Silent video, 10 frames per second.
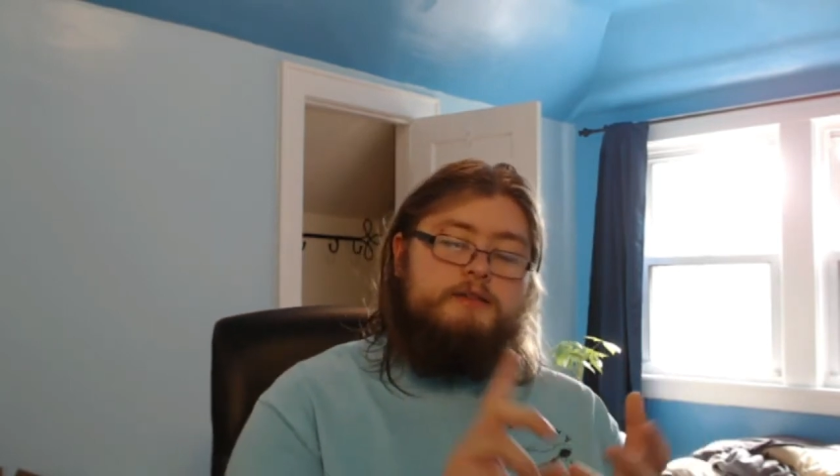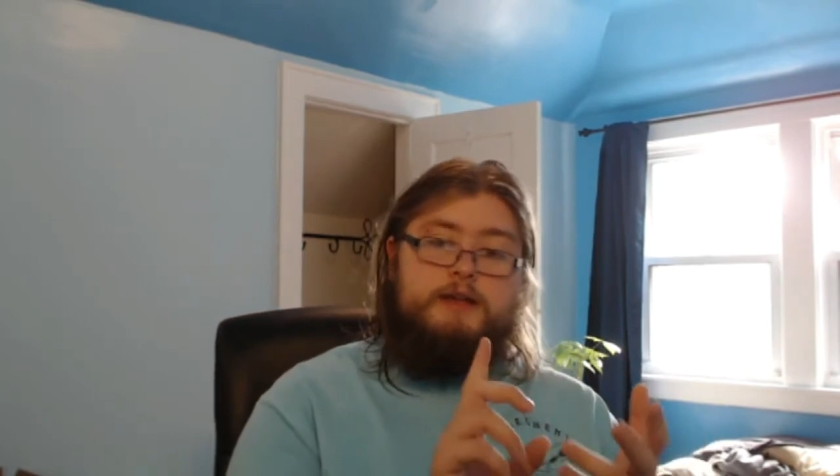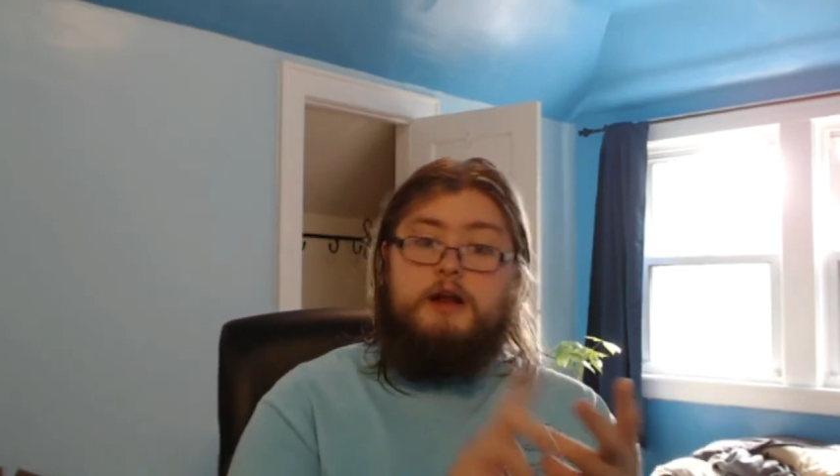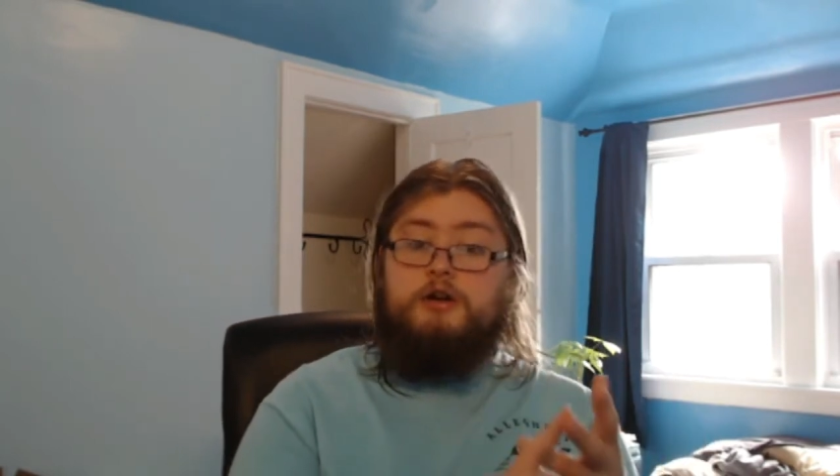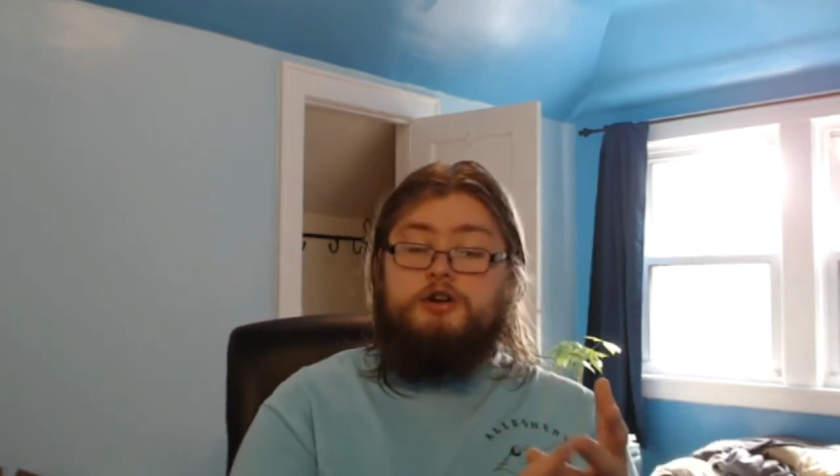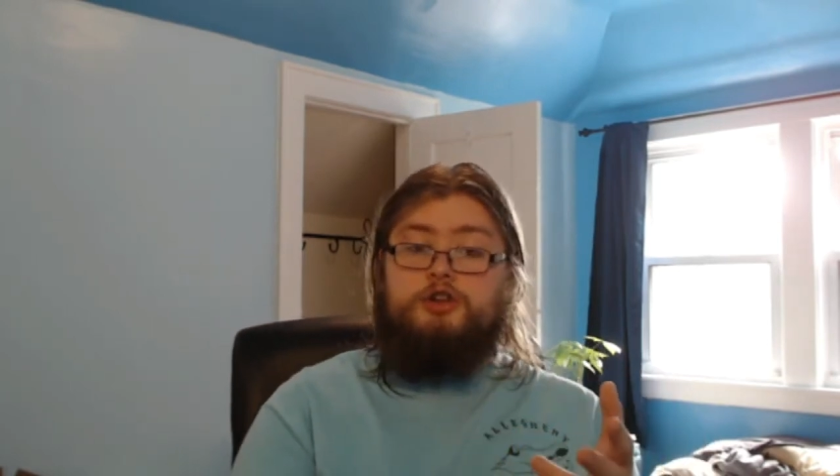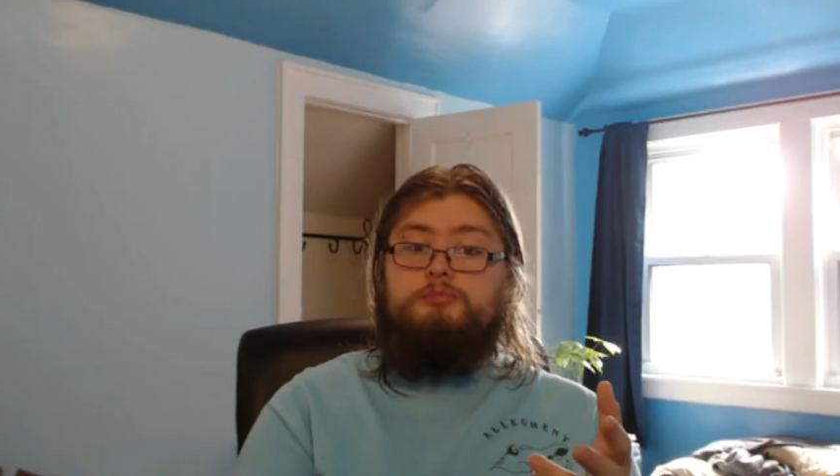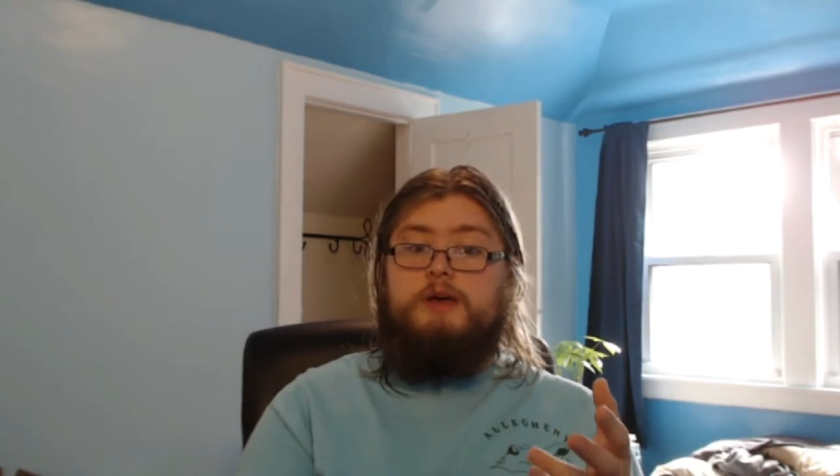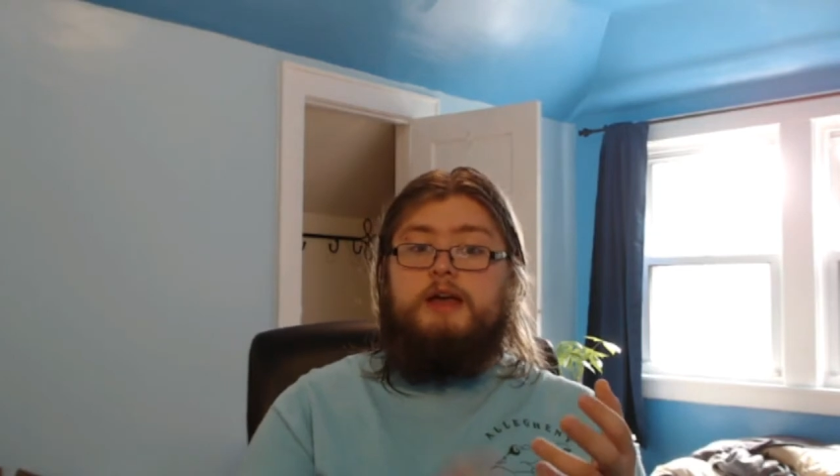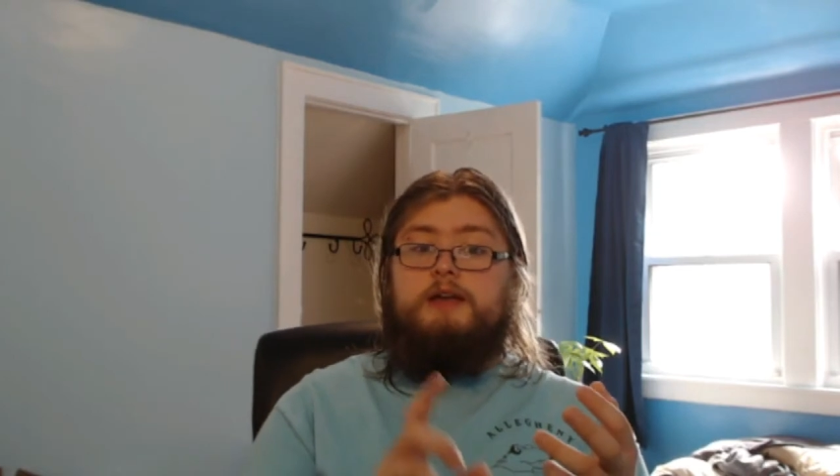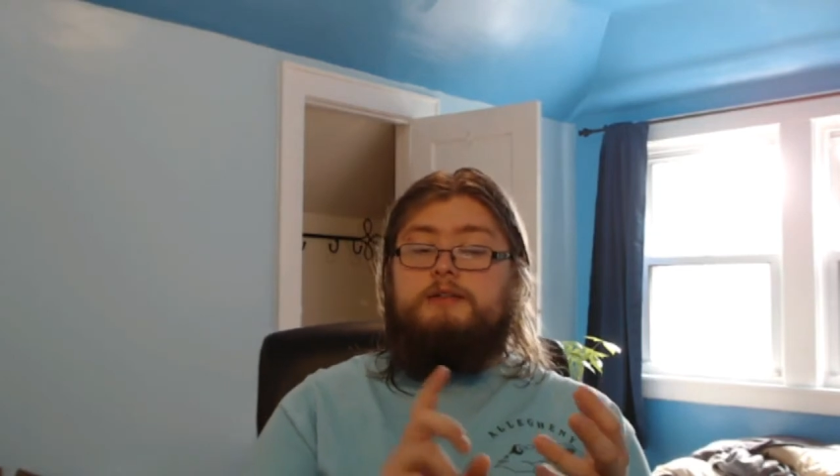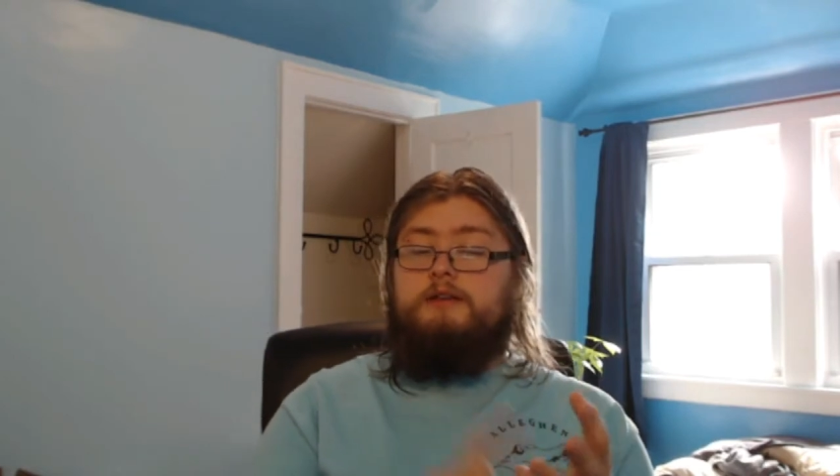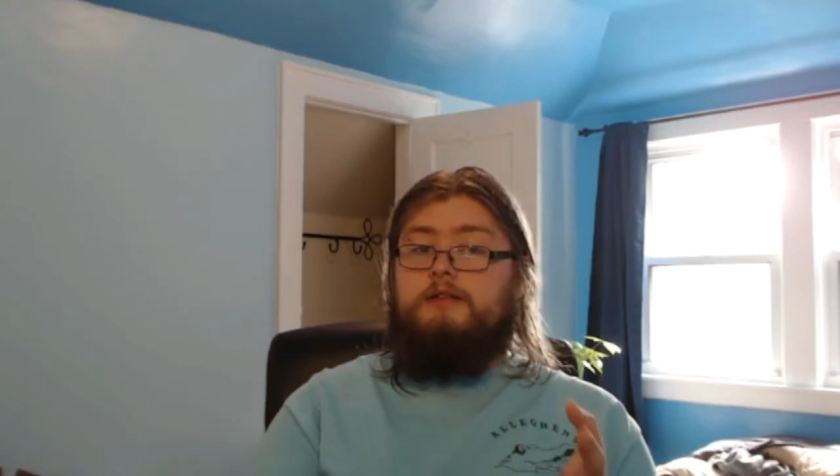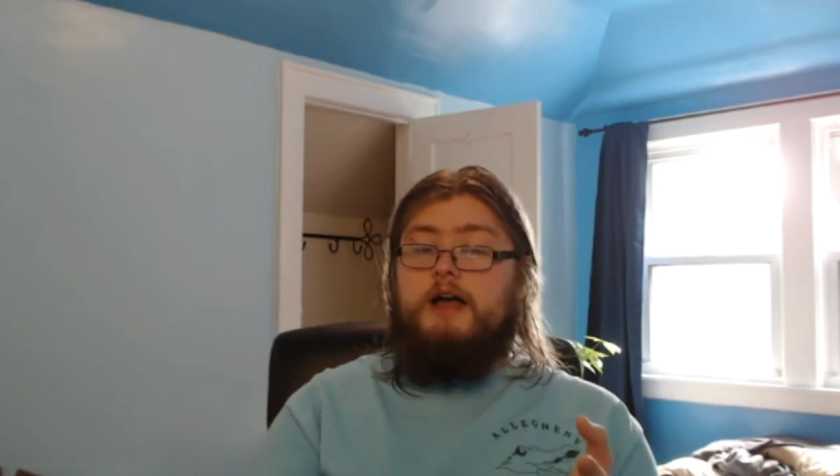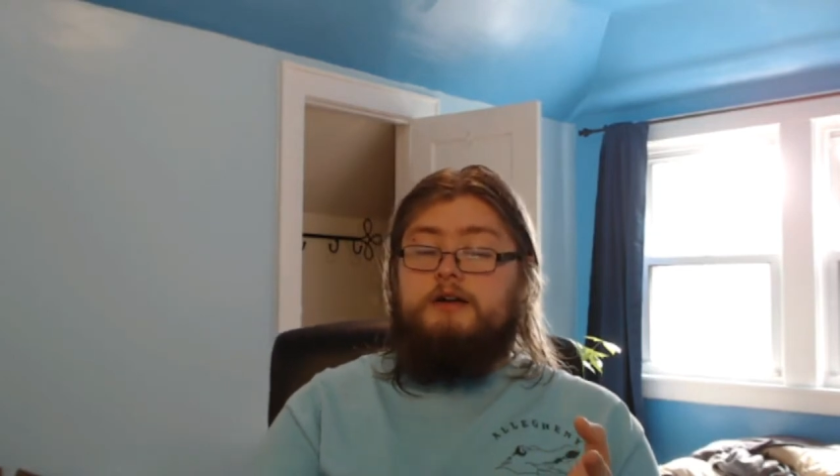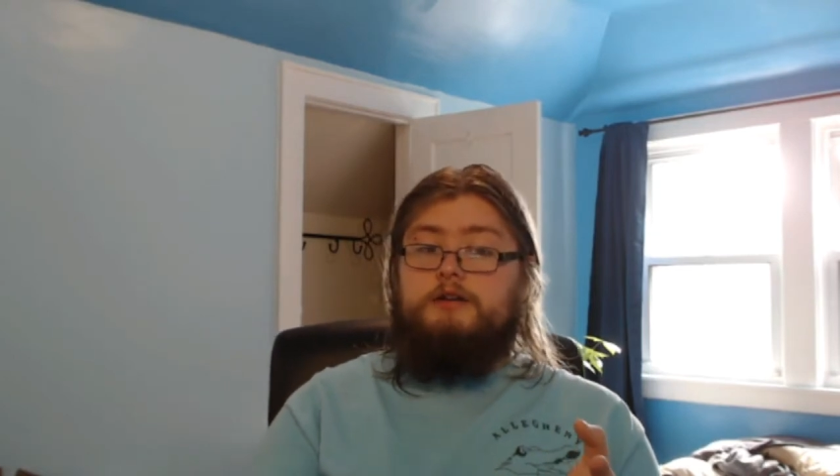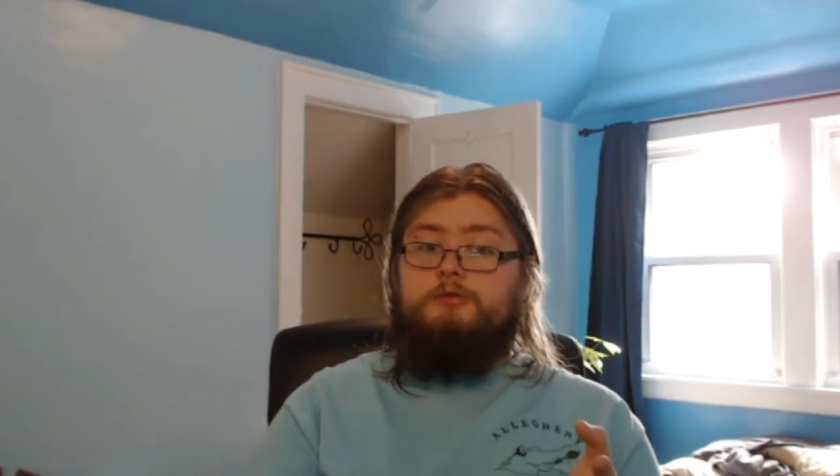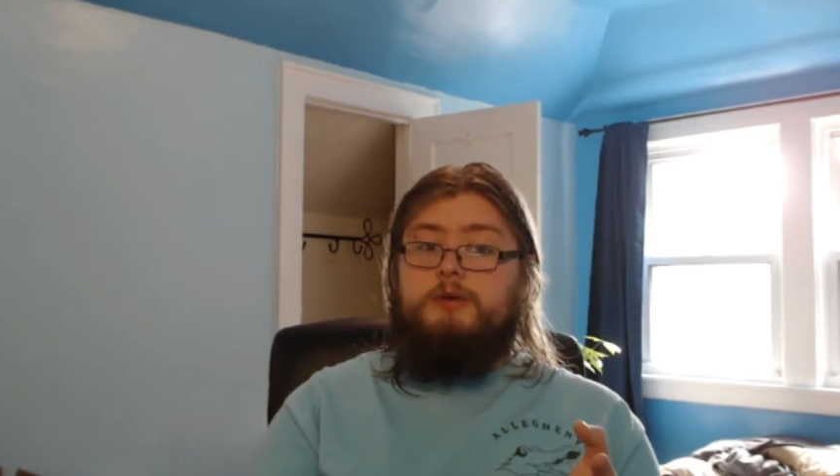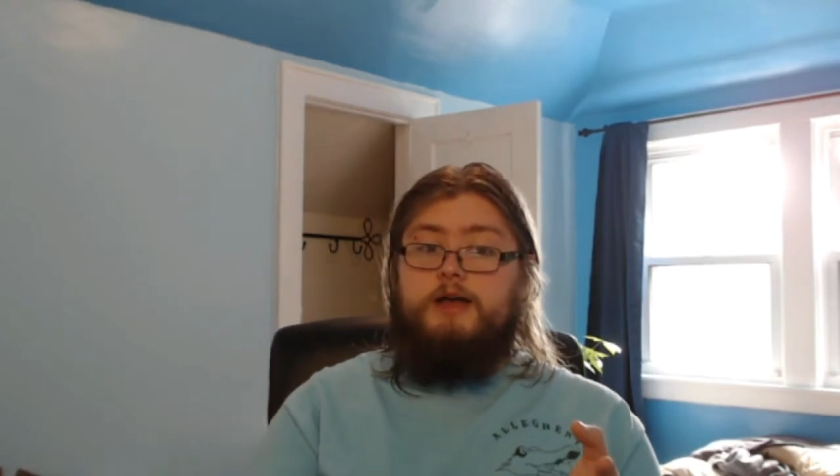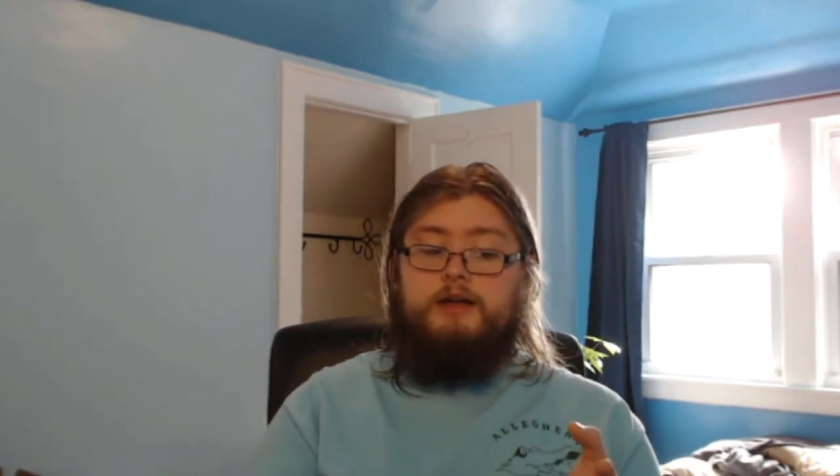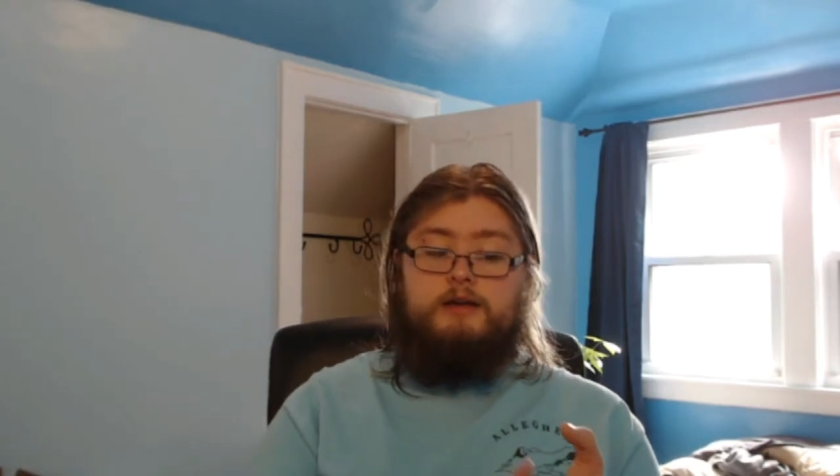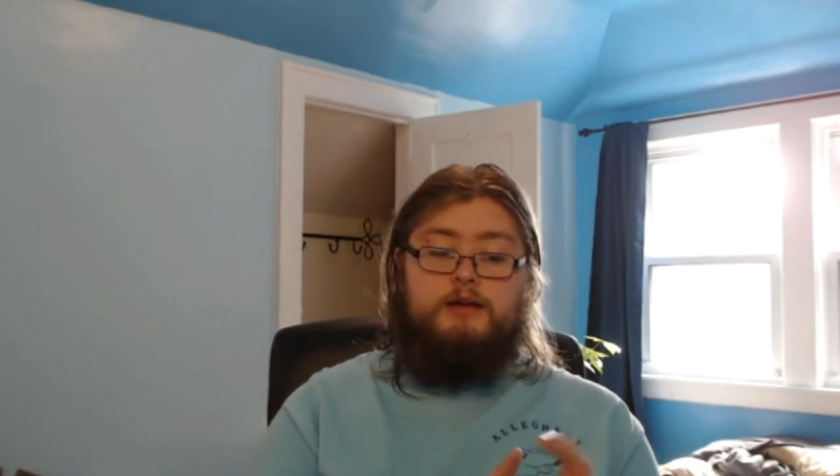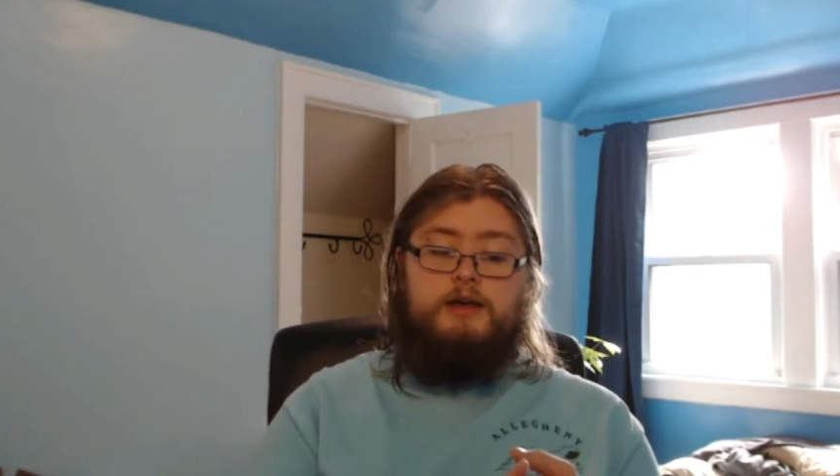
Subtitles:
the character you pick, the glider you pick.